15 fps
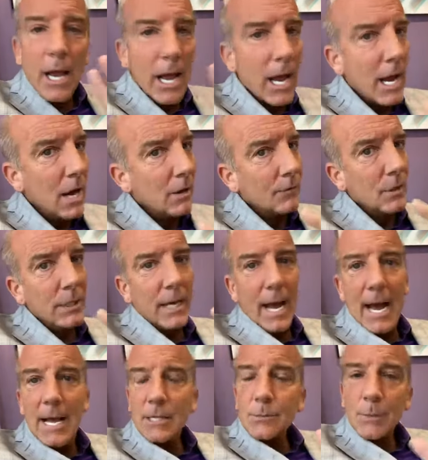Every
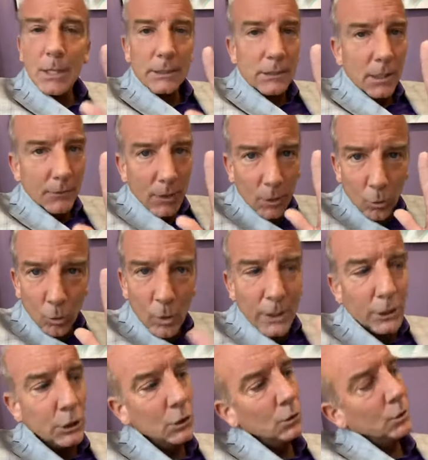aspect of it. When
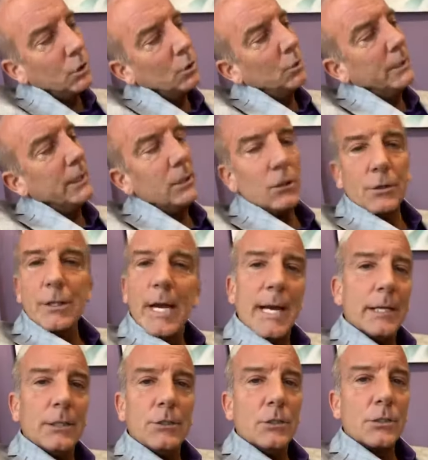you go heal
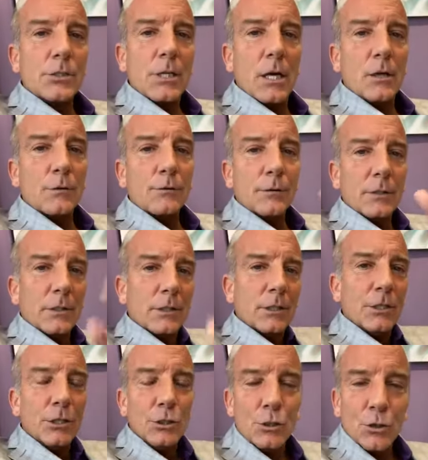that in yourself,
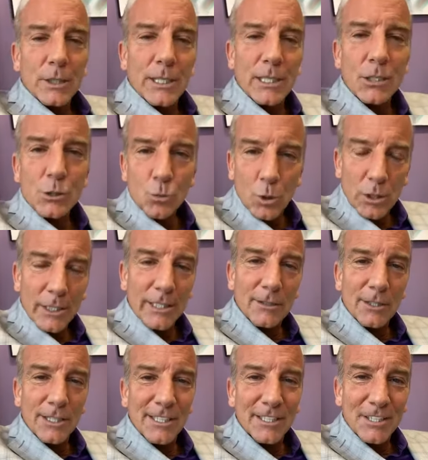your kids will heal
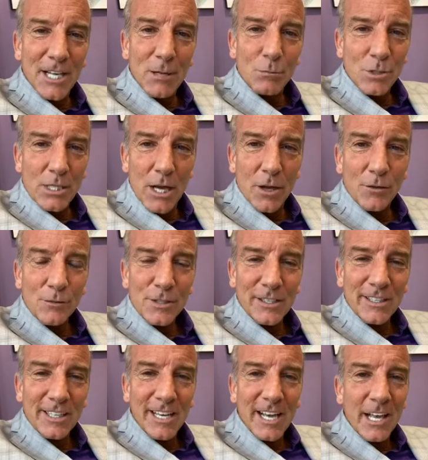it in themselves.
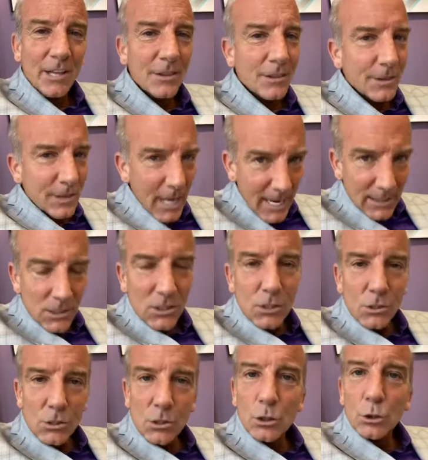That's the
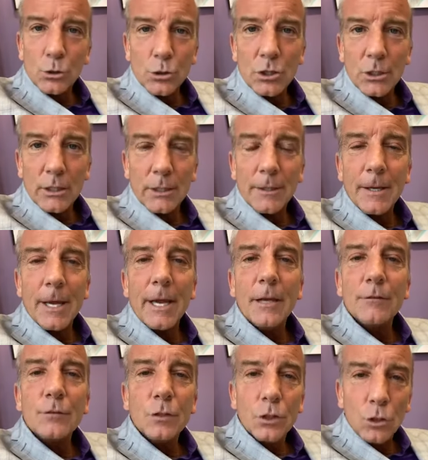solution.
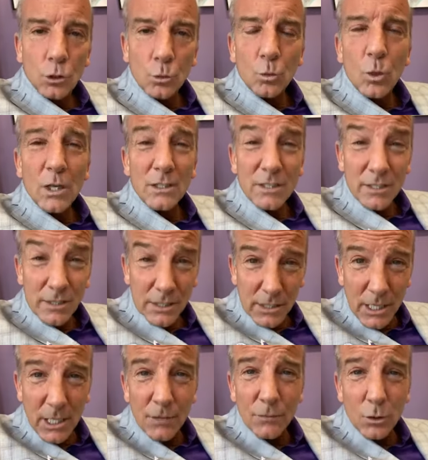If you want to
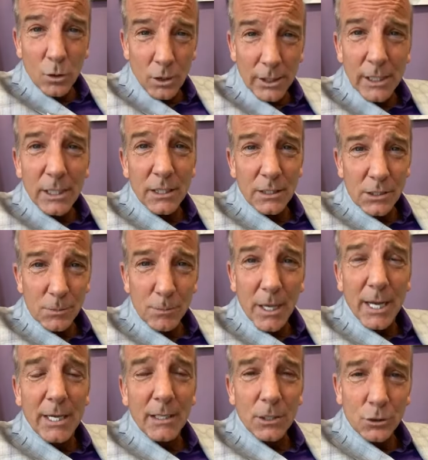save your kids
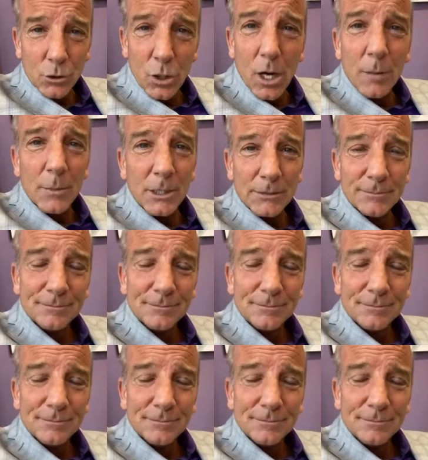pain and trauma,